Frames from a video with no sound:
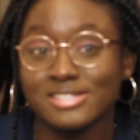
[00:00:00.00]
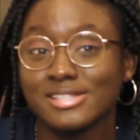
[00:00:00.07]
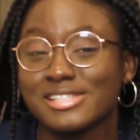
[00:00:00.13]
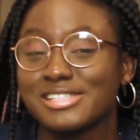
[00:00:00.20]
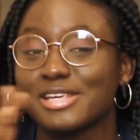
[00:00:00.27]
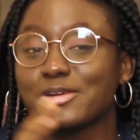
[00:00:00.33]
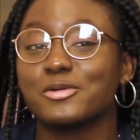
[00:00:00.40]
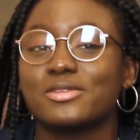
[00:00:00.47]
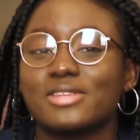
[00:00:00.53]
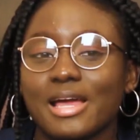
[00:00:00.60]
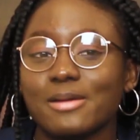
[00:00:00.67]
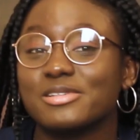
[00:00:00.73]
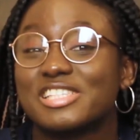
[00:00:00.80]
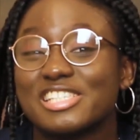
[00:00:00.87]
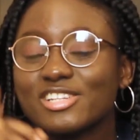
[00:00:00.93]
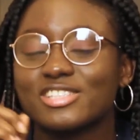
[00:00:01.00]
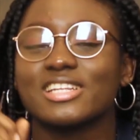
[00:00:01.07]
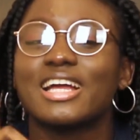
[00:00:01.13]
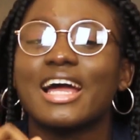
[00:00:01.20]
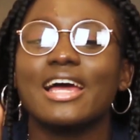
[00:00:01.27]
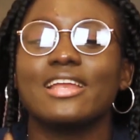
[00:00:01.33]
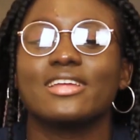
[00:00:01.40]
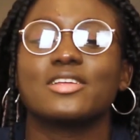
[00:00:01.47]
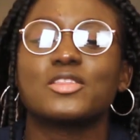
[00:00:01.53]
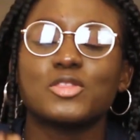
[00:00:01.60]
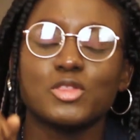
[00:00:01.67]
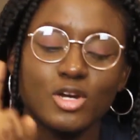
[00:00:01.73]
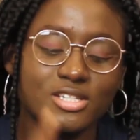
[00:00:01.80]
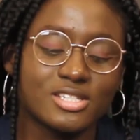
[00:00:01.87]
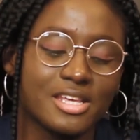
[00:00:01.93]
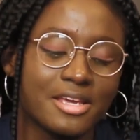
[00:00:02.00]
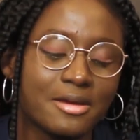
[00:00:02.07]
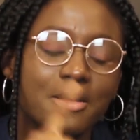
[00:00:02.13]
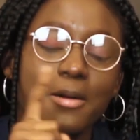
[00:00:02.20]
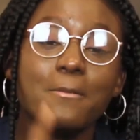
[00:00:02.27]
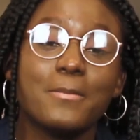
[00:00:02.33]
Is, is it a good time? She just said Kale, Thursday